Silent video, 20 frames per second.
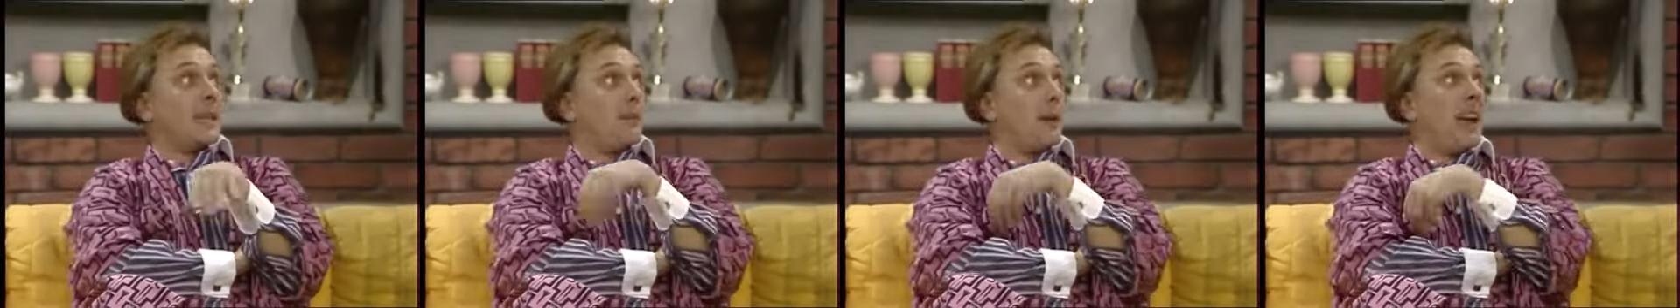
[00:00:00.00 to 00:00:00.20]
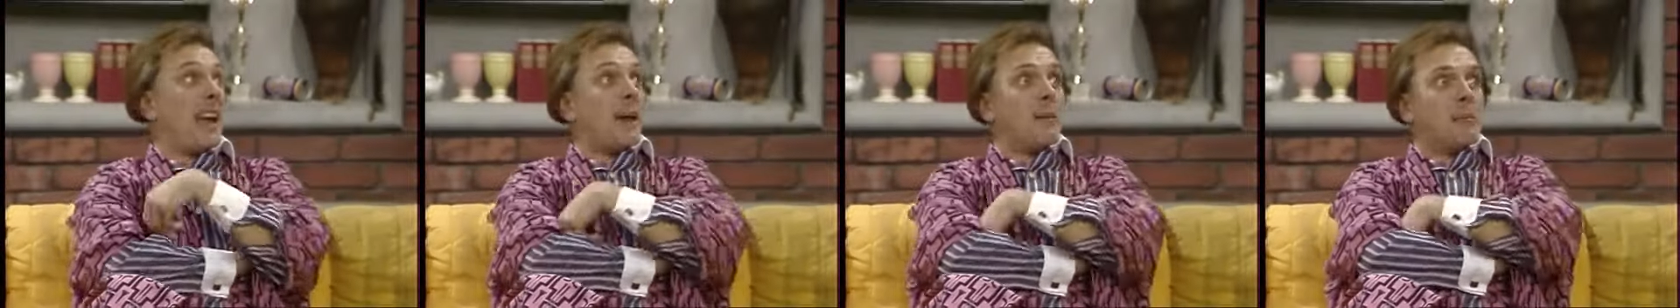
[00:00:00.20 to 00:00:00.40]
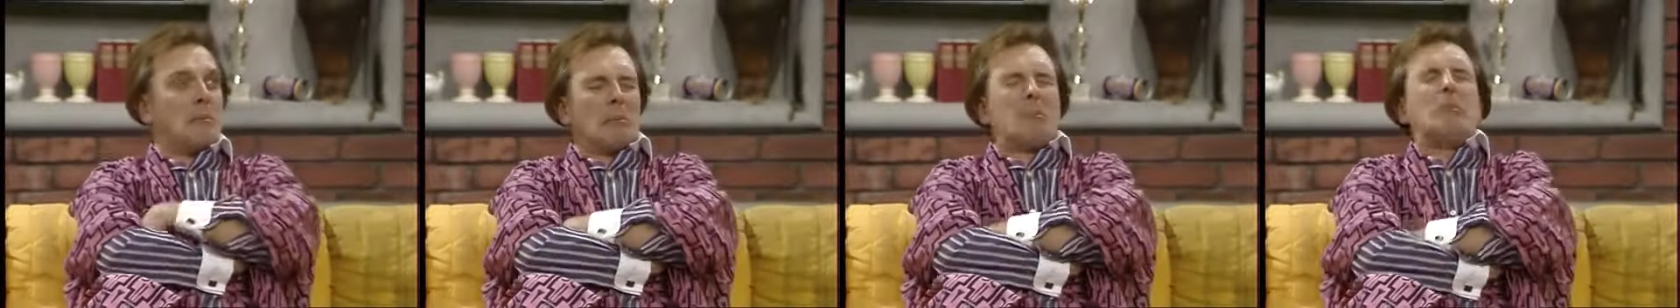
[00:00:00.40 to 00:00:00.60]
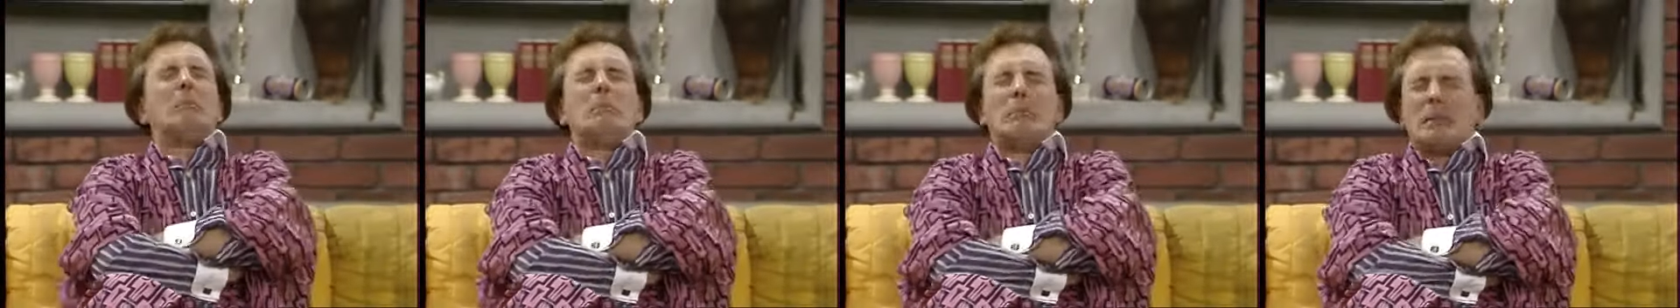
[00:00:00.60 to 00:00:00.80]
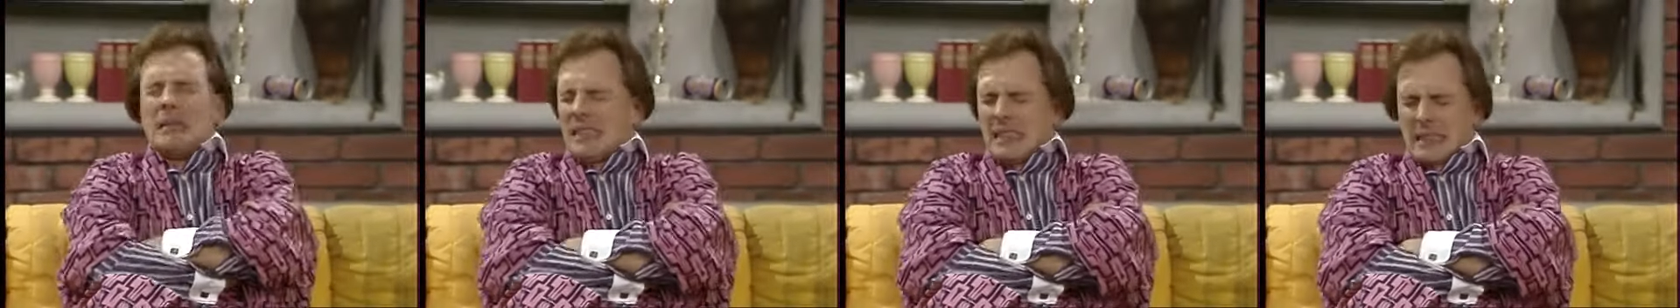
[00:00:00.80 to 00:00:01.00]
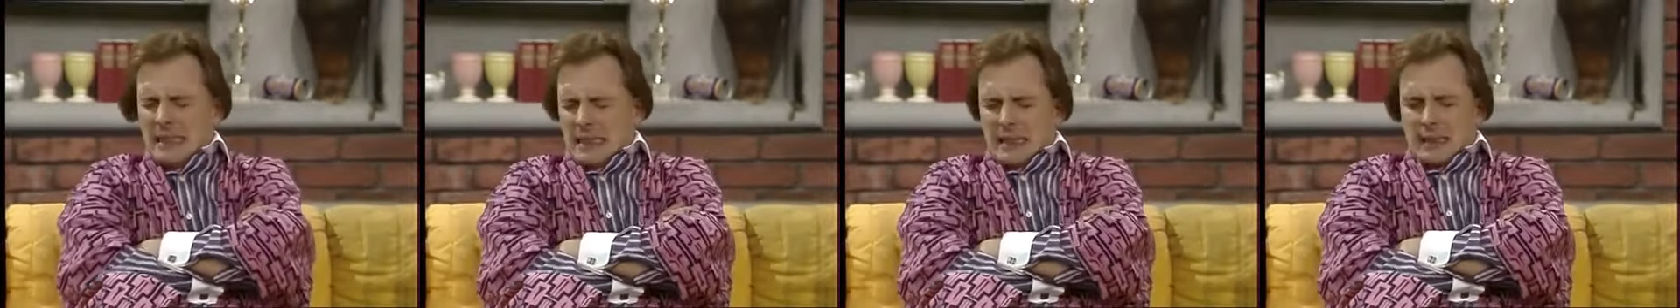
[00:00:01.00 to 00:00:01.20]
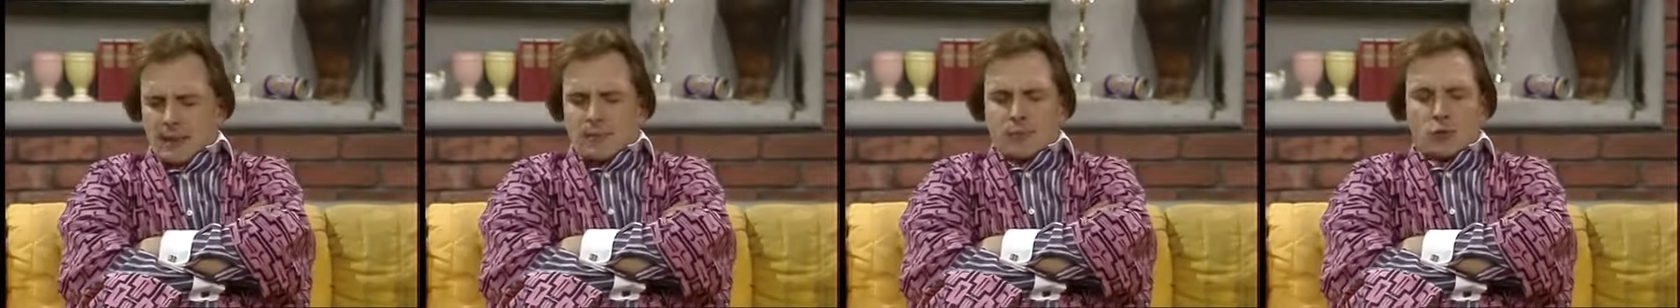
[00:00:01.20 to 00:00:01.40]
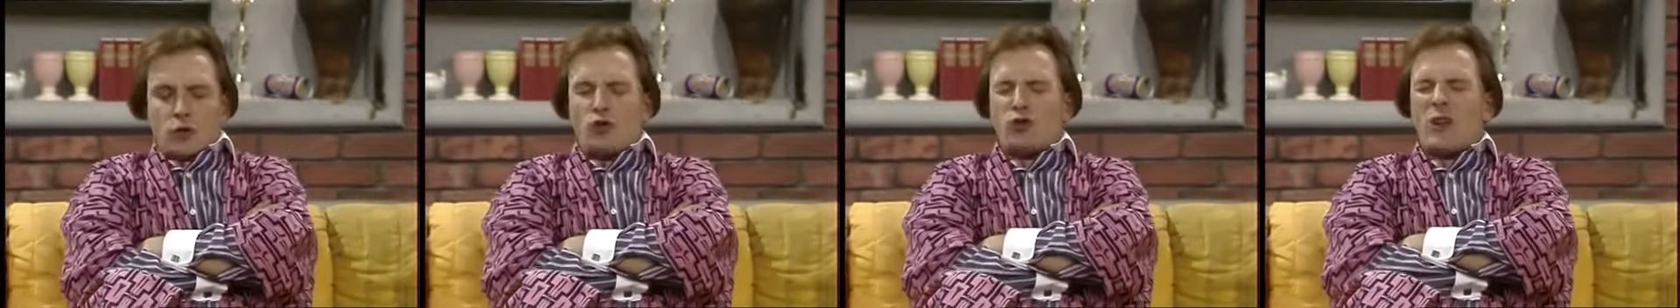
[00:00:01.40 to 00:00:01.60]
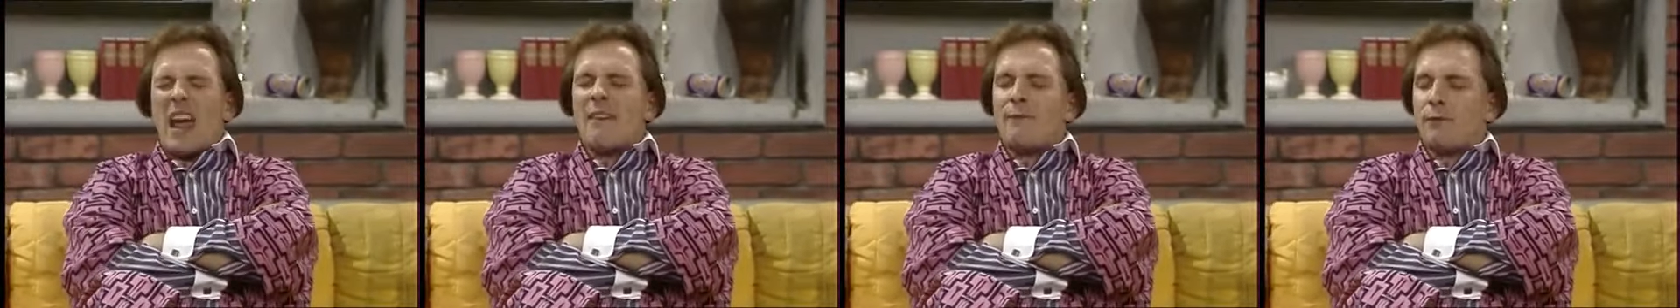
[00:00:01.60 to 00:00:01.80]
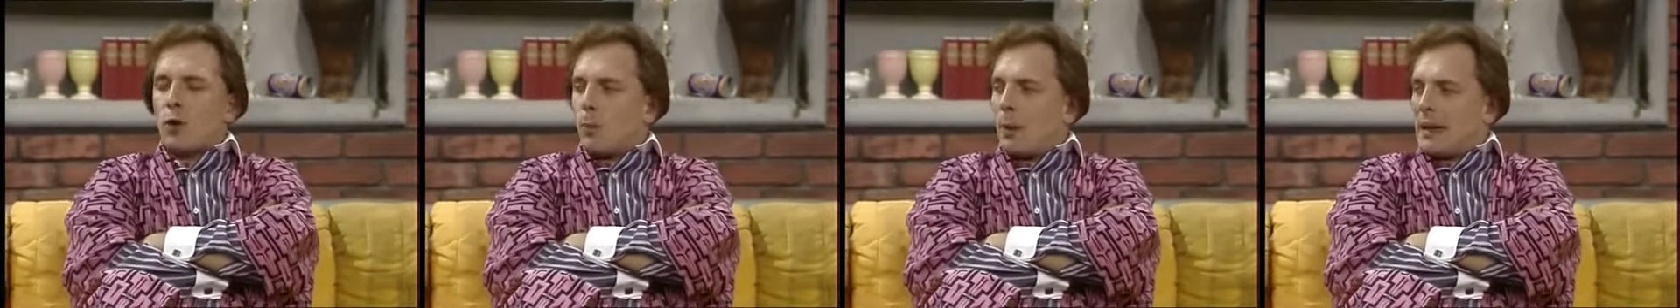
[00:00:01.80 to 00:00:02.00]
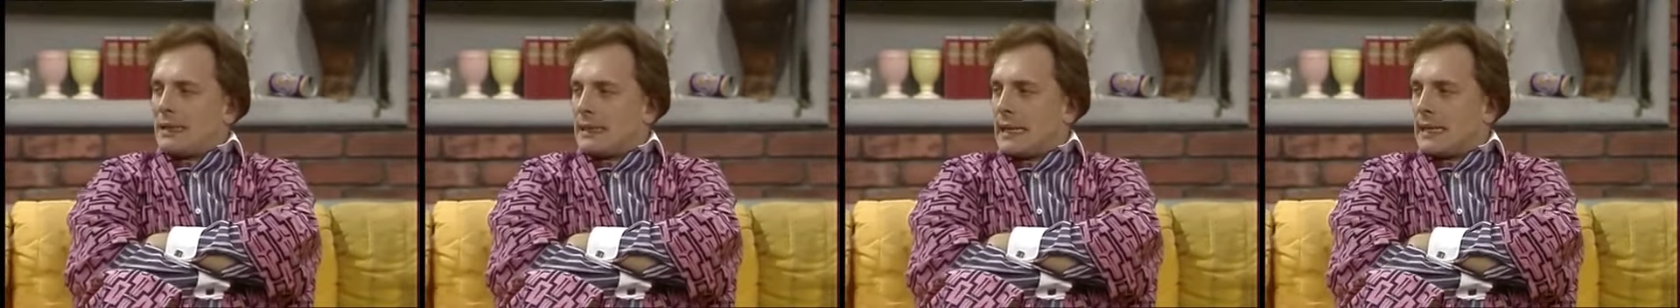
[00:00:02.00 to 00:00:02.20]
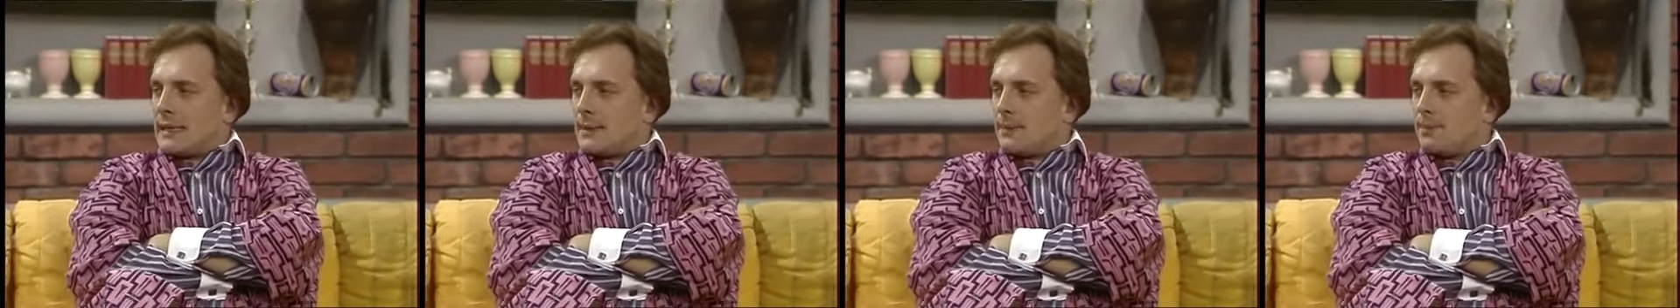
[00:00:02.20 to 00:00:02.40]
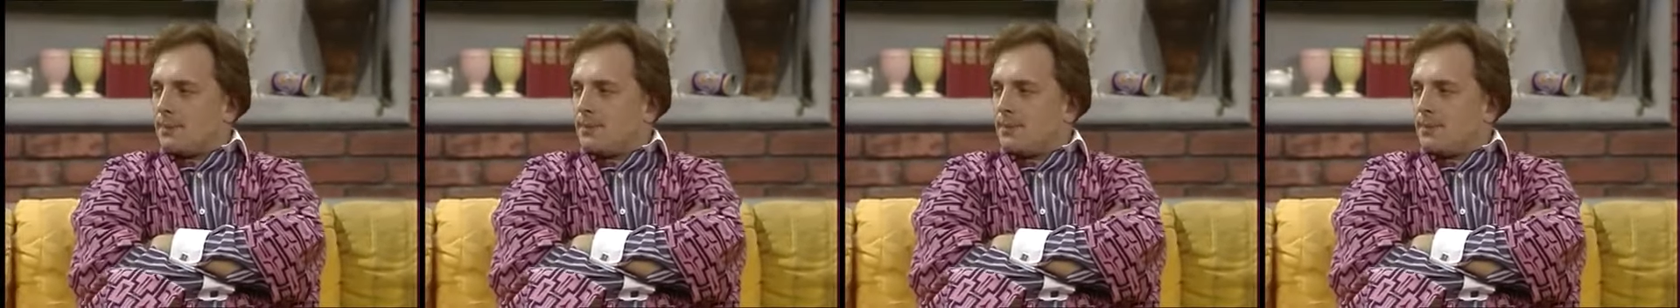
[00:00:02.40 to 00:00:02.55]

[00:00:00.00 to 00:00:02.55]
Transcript: Bin. Dreadful business.